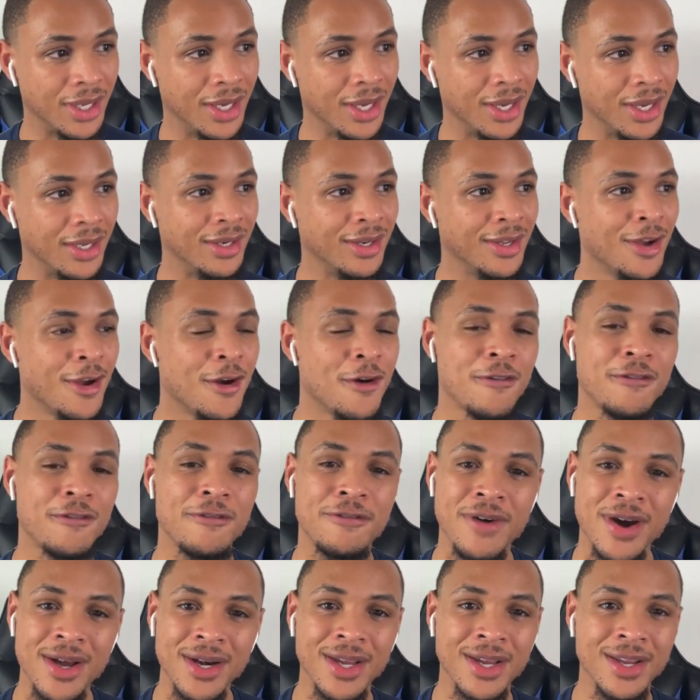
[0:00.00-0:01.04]
And
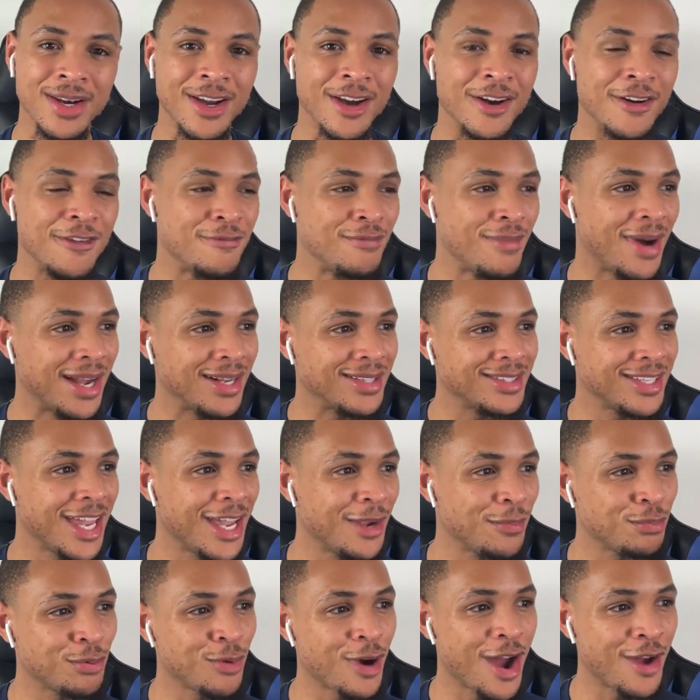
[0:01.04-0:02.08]
funny enough, my
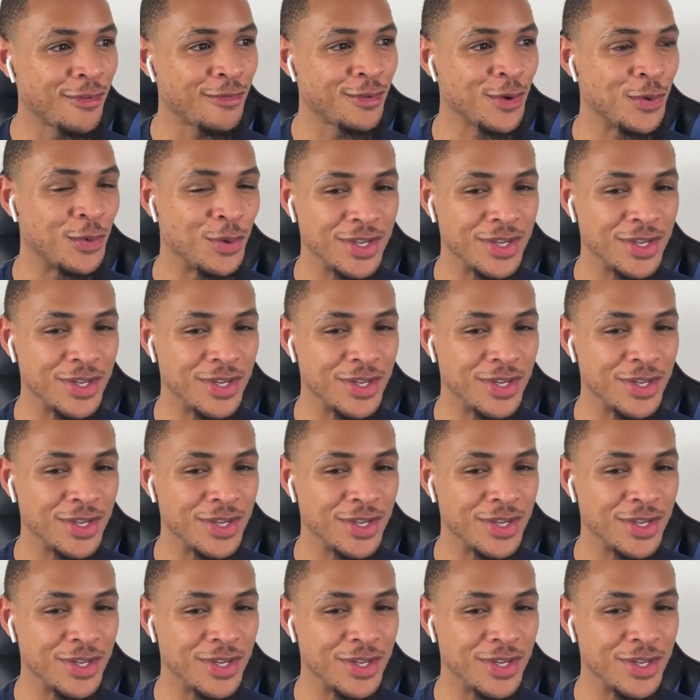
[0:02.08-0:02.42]
take profit